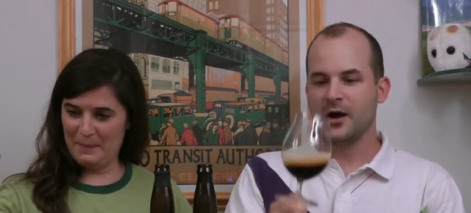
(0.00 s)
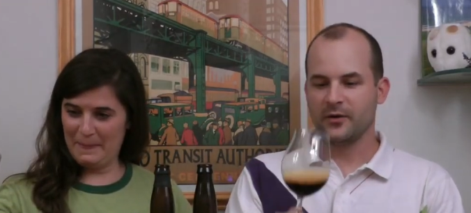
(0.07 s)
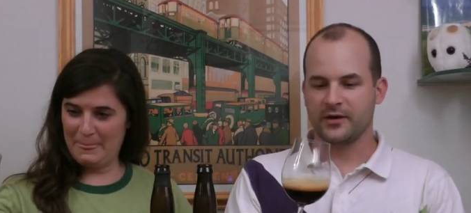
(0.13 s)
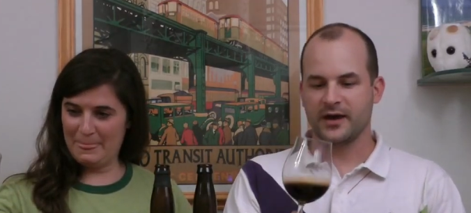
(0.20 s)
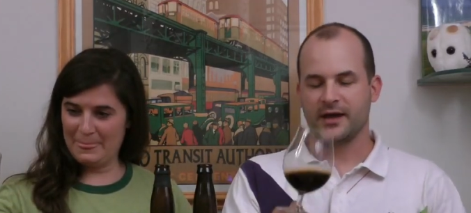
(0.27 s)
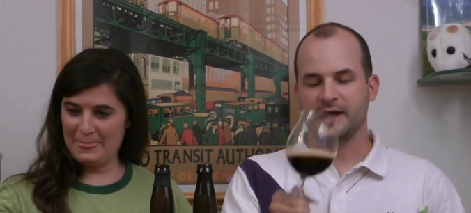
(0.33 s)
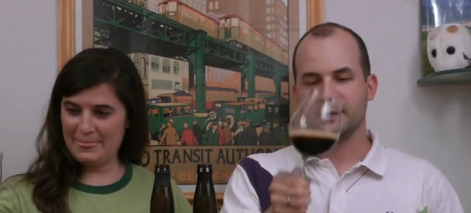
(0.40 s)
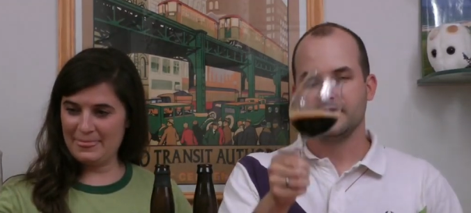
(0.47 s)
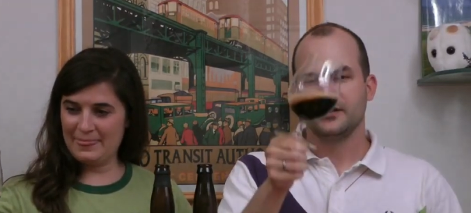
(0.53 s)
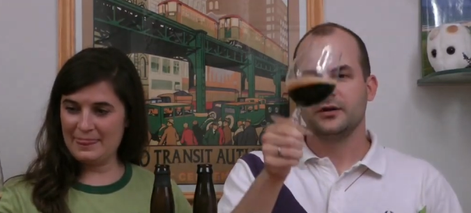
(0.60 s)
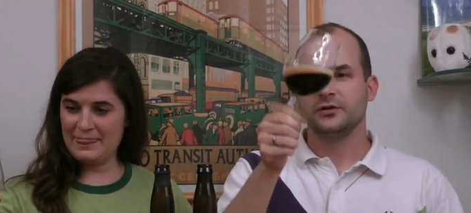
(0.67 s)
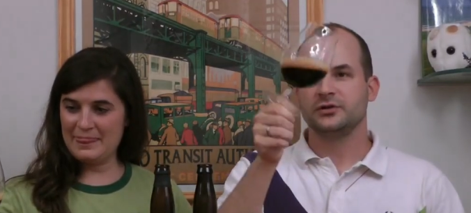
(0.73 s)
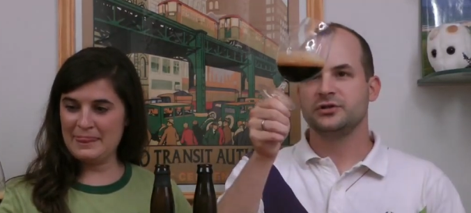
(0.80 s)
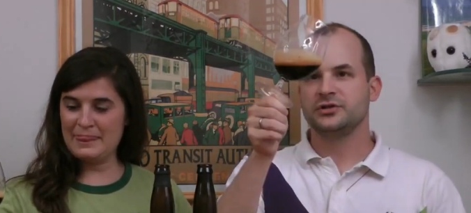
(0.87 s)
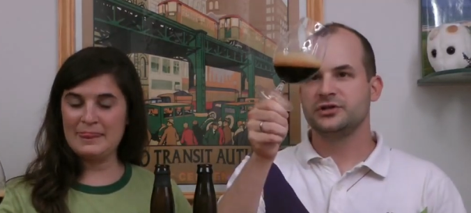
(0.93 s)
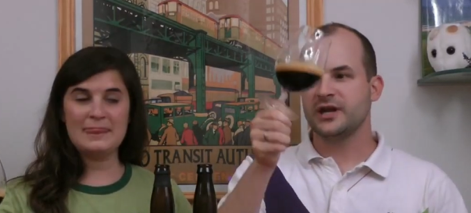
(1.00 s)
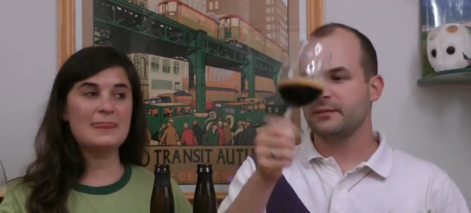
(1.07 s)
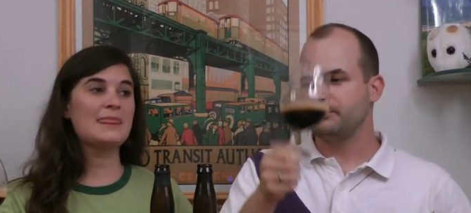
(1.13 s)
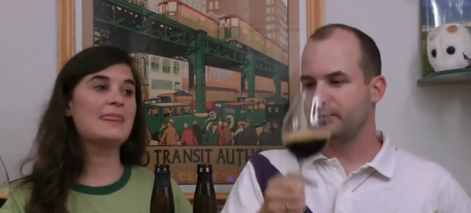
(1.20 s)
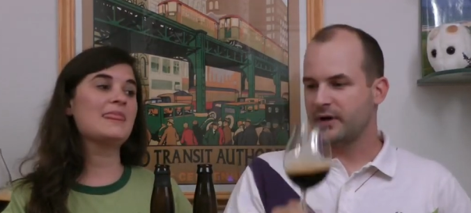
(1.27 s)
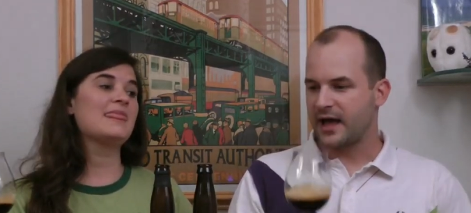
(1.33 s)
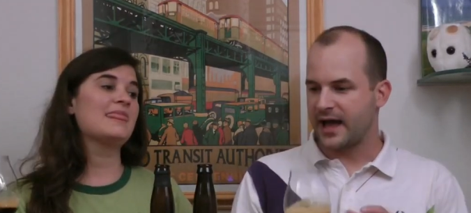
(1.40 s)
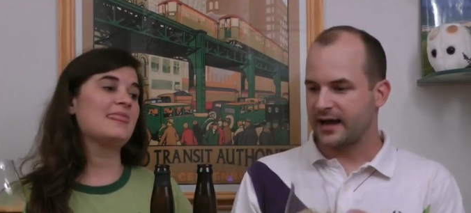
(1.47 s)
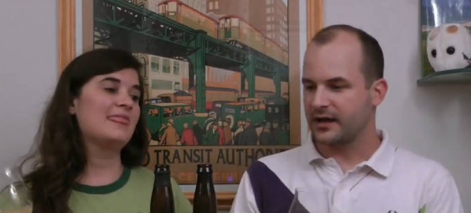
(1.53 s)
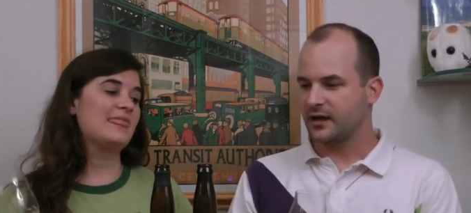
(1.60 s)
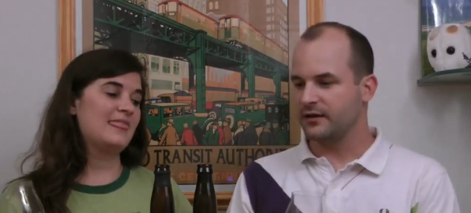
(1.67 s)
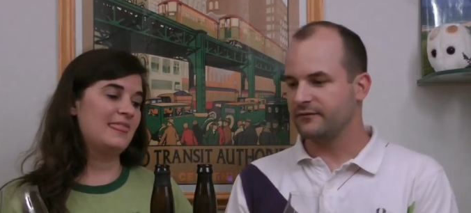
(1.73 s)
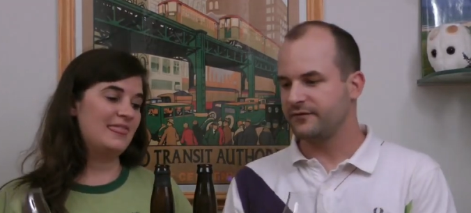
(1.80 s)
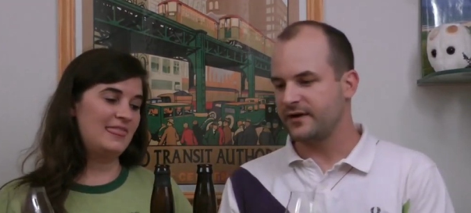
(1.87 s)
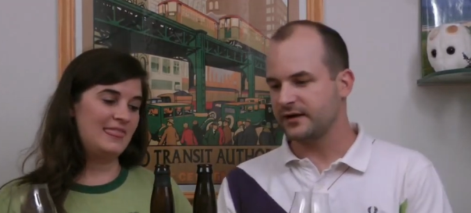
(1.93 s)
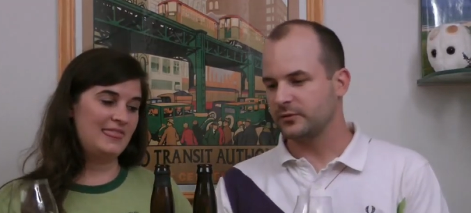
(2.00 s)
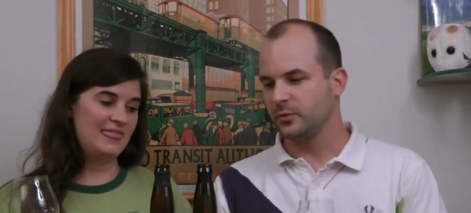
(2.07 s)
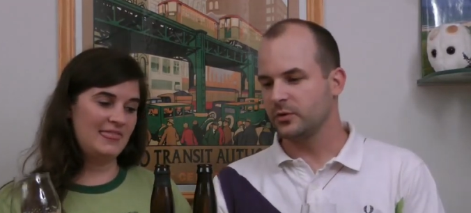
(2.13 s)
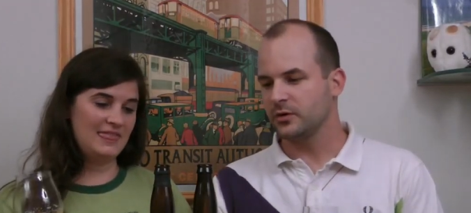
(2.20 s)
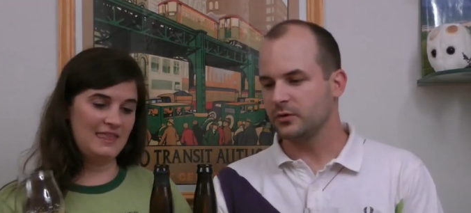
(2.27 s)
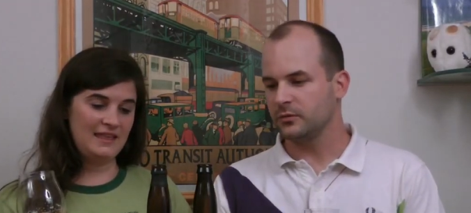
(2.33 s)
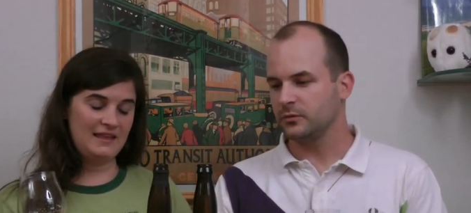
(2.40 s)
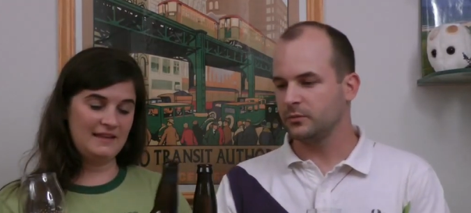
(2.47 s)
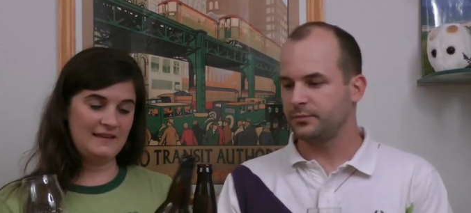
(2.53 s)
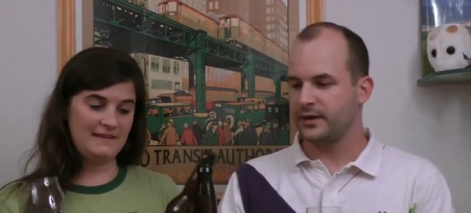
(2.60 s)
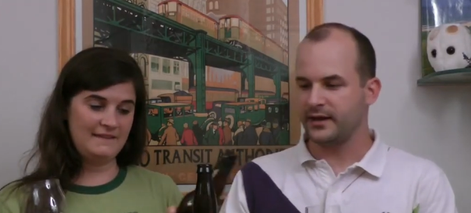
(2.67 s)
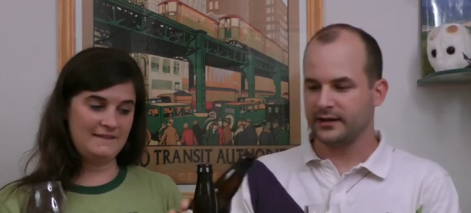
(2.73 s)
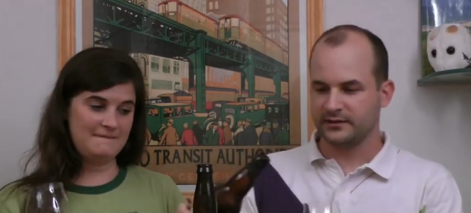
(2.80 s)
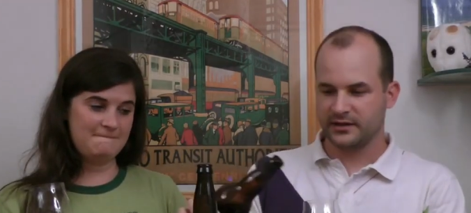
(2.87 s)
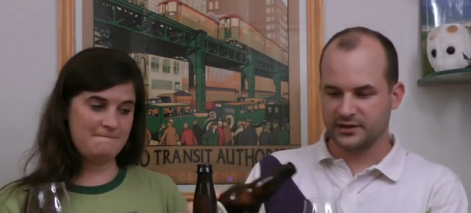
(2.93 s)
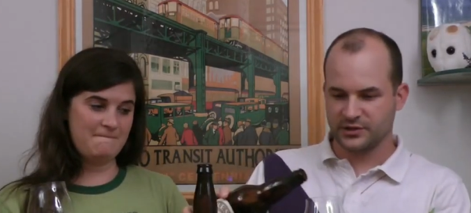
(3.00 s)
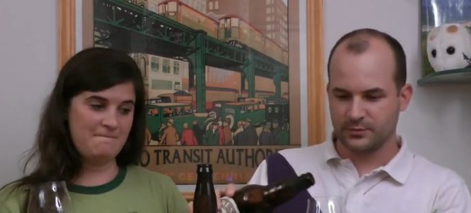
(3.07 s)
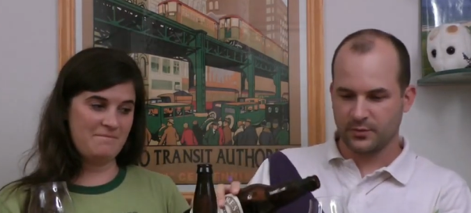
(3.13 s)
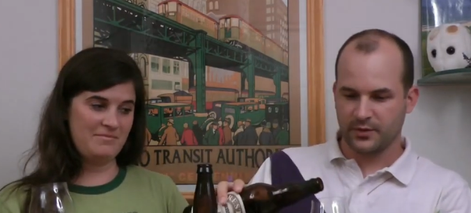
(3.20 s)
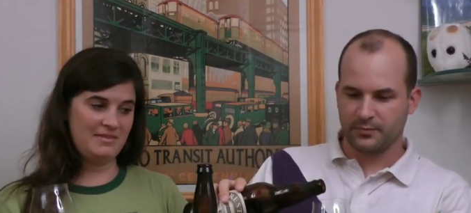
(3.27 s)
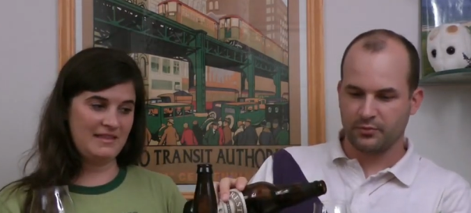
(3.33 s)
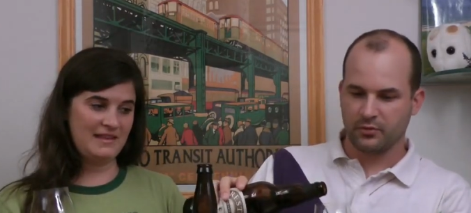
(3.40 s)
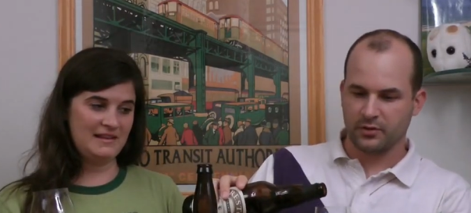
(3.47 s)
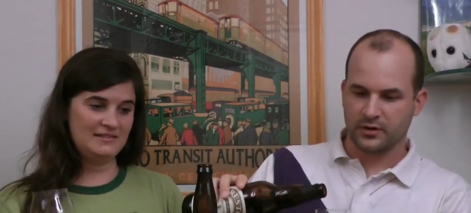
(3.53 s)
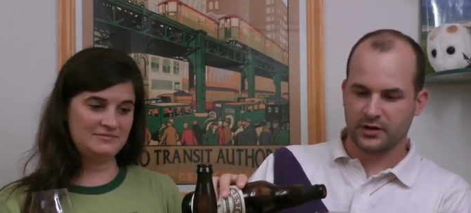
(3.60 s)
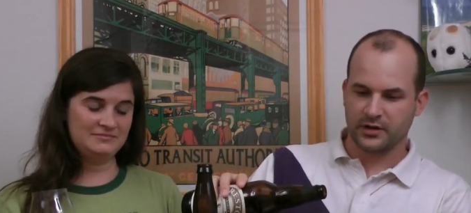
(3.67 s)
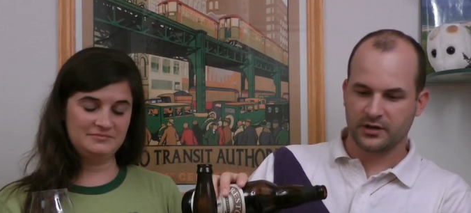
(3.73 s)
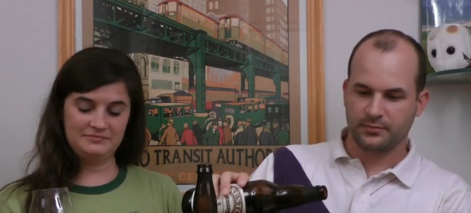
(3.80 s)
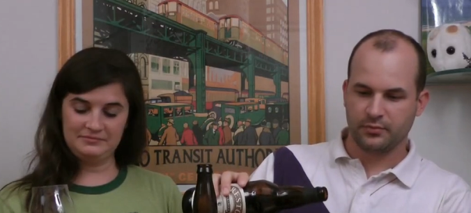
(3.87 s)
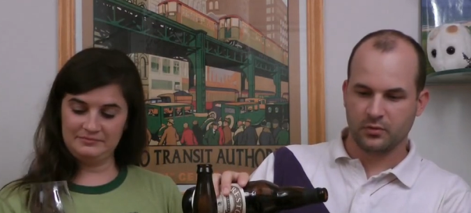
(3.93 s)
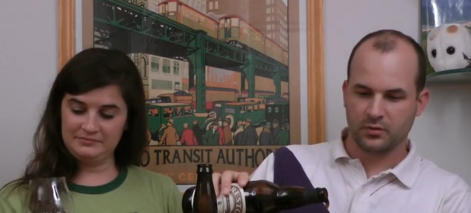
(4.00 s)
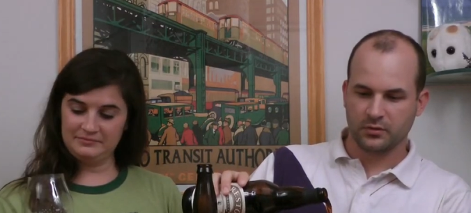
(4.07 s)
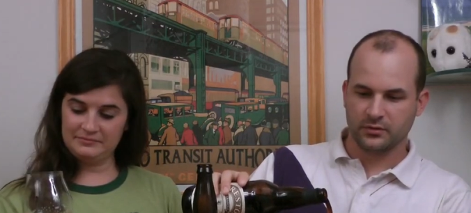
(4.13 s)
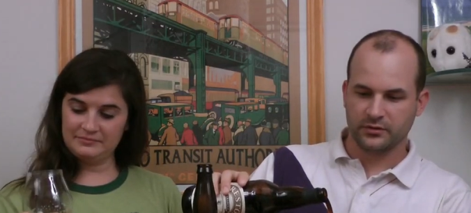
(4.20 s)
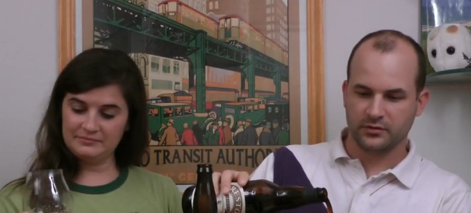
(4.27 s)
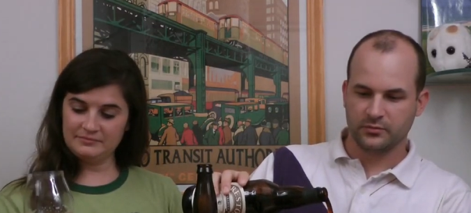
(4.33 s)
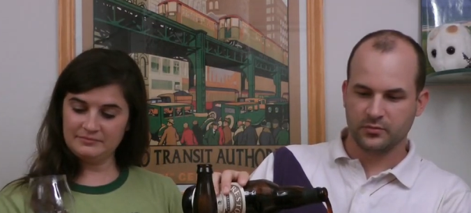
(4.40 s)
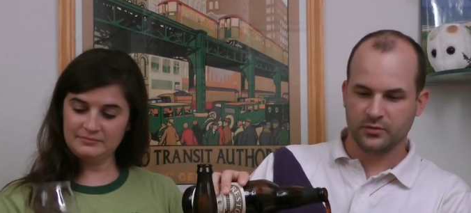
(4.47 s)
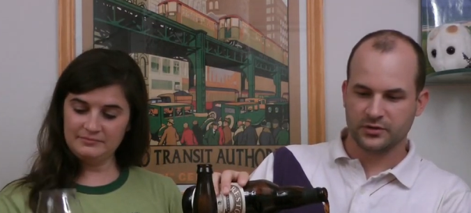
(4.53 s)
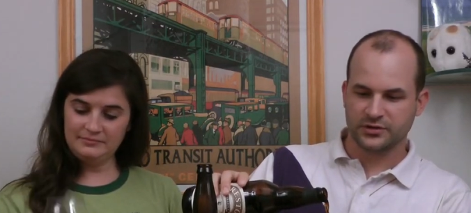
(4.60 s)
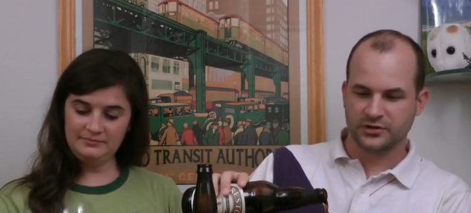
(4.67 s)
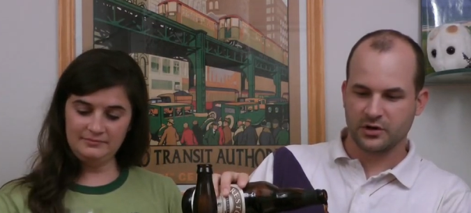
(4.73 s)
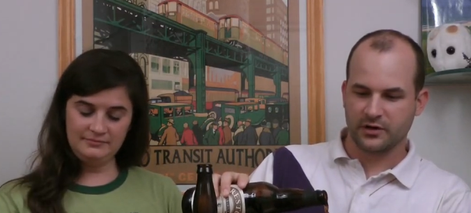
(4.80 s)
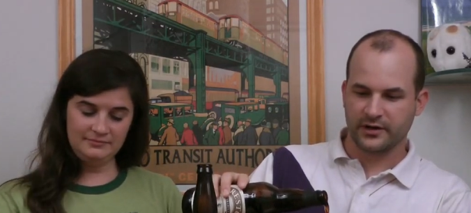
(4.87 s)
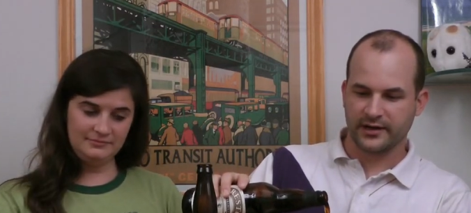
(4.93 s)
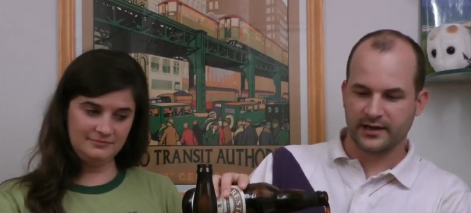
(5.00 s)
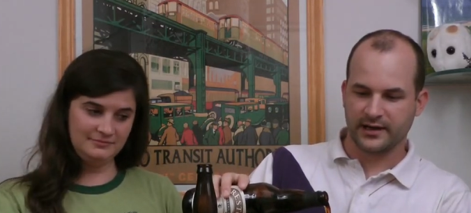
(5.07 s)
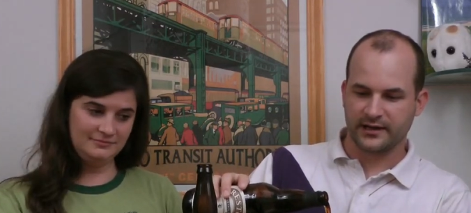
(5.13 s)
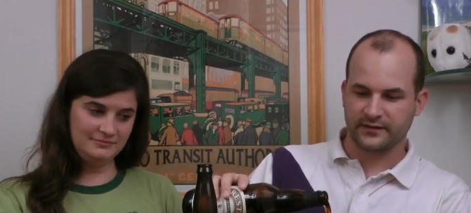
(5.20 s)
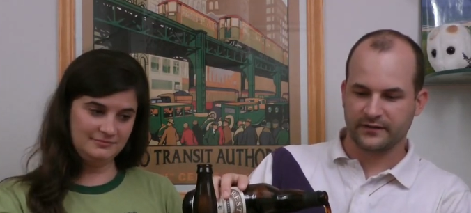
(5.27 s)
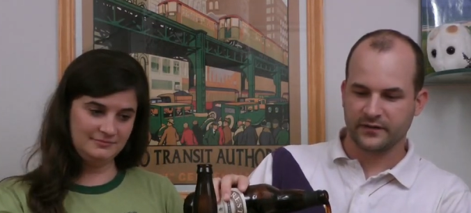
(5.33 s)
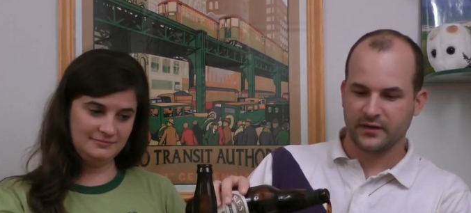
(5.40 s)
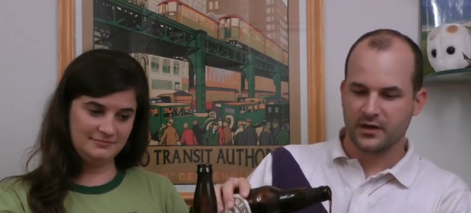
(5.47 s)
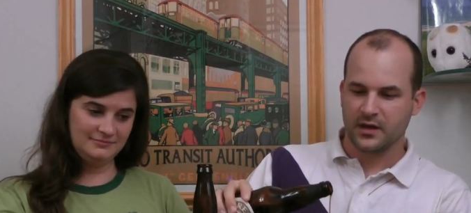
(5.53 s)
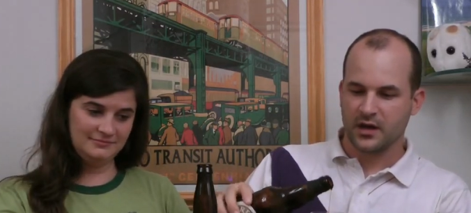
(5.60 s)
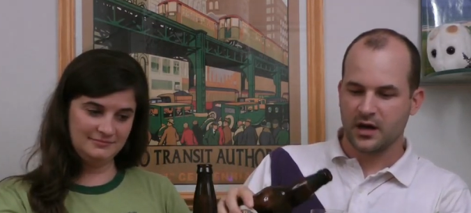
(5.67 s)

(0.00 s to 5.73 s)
Speaker 1: Okay, jet black. In fact, we weren't paying attention when we poured. I'm going to pour a little more. Sorry, guys.